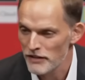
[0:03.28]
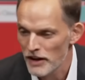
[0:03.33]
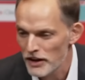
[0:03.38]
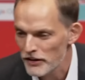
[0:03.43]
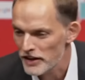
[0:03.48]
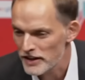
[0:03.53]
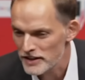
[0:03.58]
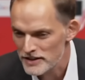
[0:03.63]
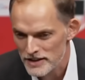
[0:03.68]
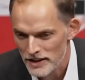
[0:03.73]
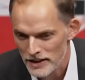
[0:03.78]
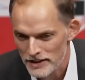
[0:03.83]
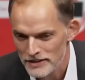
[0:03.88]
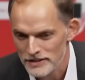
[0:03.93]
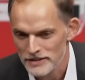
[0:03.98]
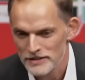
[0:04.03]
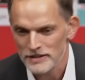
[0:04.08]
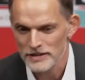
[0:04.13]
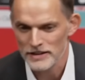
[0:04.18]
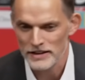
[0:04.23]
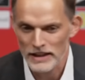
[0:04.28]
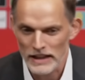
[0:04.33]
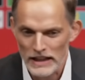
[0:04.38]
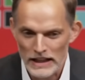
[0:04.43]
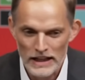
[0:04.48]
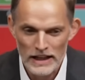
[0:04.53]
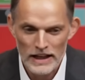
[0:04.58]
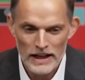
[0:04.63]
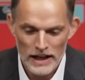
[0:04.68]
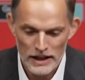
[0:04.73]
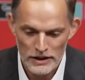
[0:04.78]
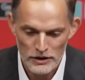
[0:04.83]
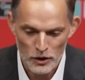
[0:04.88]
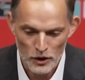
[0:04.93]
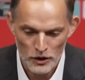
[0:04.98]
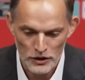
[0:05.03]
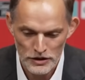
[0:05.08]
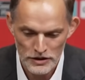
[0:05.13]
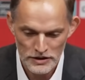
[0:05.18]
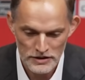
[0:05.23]
very excited and
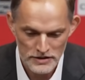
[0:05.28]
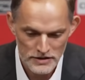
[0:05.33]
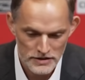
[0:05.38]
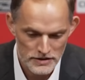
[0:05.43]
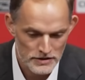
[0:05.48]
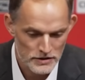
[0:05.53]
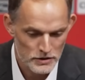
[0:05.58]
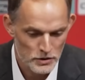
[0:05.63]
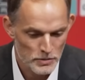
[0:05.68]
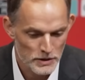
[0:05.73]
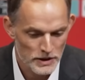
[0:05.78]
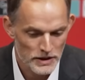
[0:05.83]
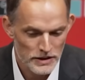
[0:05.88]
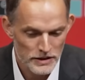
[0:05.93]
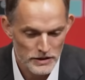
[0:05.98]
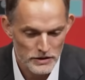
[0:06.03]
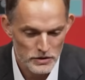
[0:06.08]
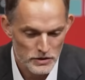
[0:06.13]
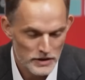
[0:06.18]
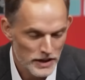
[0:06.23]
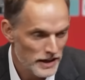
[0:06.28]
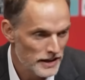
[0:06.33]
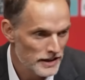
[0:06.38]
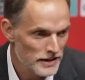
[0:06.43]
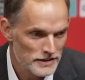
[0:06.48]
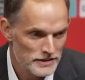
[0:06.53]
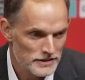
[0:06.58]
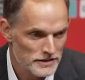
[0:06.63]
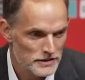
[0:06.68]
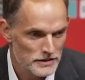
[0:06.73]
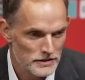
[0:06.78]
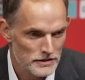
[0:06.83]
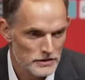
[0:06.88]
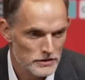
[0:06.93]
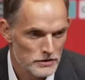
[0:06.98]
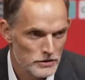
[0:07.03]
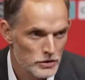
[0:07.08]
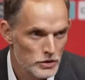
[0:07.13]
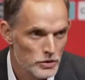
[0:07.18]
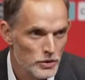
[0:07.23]
honored to be here today as
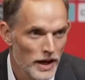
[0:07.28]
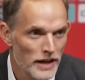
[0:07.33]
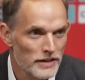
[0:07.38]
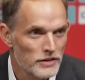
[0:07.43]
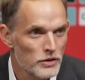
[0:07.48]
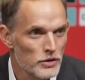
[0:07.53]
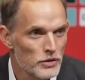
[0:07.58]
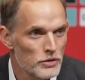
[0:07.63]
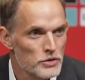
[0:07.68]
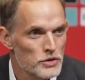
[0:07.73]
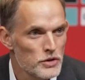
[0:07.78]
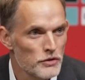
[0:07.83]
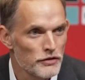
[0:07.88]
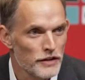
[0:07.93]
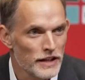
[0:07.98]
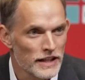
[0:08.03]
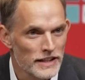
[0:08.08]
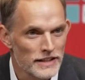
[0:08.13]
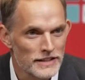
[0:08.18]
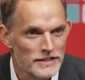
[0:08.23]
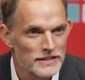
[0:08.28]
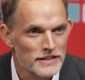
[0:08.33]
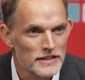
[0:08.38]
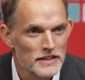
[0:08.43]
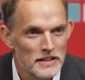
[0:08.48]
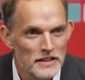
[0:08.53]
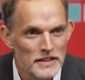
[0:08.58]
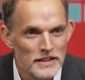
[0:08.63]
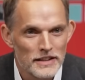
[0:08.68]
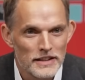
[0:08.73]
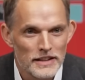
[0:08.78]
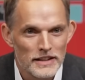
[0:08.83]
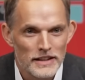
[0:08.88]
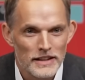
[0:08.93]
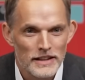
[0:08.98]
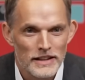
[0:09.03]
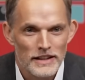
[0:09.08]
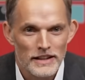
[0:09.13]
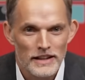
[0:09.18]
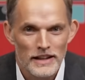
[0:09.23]
a new head coach of England.
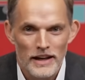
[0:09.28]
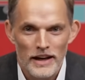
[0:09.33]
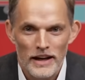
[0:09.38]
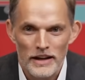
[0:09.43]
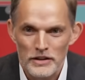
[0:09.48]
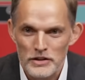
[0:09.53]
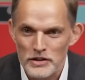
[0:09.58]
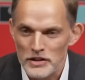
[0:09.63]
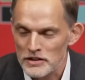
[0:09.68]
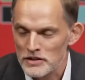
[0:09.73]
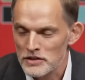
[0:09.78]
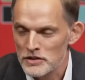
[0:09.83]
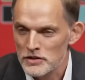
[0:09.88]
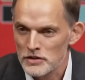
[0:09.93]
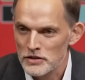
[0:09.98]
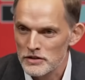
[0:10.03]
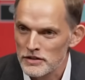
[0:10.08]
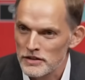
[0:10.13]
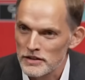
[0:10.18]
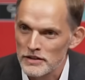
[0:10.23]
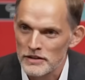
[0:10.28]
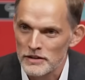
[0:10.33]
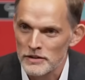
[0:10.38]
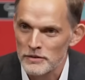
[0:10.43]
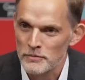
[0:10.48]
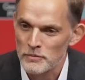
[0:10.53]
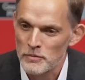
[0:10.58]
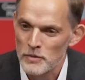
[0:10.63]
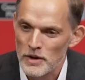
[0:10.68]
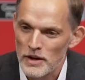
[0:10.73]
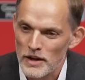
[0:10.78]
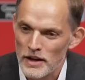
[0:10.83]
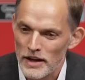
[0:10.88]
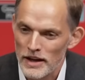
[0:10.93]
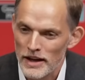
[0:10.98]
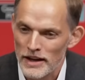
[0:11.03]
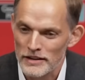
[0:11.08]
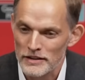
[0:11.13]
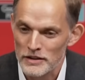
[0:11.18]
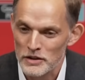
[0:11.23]
I just um,
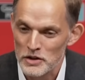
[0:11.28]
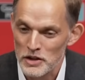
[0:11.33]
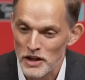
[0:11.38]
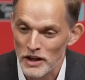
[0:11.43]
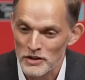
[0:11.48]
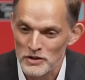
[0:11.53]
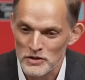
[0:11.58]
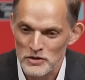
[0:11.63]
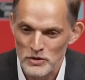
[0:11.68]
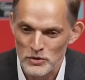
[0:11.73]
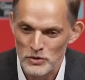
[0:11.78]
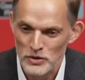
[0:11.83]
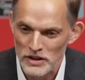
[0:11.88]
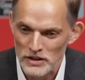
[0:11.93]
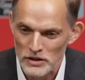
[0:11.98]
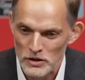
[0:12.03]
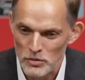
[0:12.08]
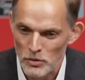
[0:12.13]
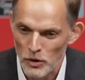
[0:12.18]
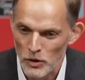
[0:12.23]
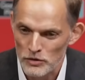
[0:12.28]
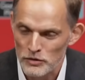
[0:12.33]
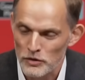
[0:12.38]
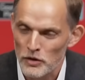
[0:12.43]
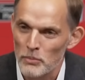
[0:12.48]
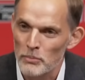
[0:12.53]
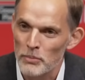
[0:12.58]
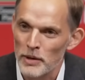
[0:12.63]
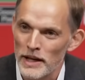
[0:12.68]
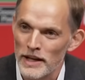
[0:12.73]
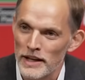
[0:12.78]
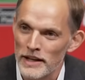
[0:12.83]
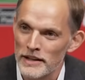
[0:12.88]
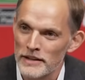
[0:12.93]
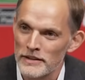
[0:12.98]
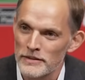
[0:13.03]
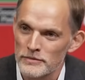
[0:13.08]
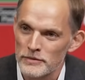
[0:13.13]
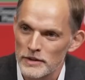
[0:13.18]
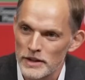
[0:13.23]
had the chance to read a quote from
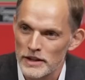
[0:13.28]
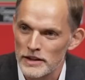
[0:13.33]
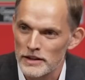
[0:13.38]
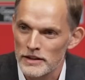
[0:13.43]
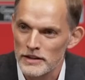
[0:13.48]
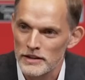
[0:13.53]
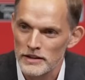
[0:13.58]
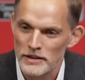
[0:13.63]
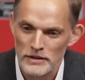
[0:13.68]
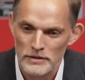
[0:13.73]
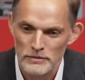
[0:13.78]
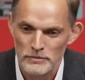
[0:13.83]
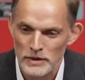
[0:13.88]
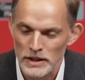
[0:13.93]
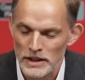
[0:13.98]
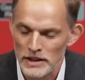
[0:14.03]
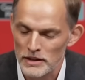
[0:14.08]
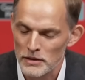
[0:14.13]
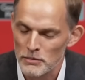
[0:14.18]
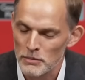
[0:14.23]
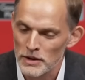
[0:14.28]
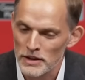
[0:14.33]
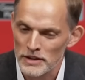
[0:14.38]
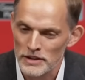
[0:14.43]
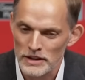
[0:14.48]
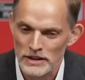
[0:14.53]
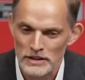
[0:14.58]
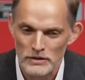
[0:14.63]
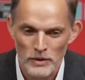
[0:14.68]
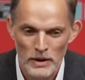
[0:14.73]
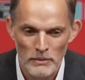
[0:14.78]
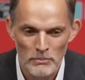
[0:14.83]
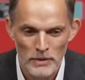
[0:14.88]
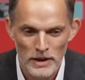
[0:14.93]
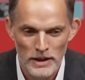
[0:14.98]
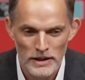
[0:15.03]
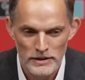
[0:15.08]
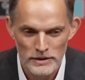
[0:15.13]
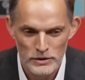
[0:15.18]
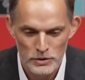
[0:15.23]
Pelé in the, in the building in
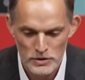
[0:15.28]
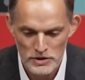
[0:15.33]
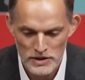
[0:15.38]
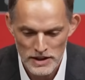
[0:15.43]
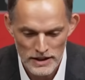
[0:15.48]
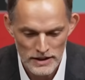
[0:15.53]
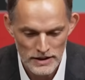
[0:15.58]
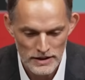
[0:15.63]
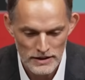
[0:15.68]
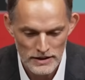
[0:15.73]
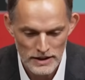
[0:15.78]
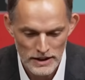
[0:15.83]
Wembley, who said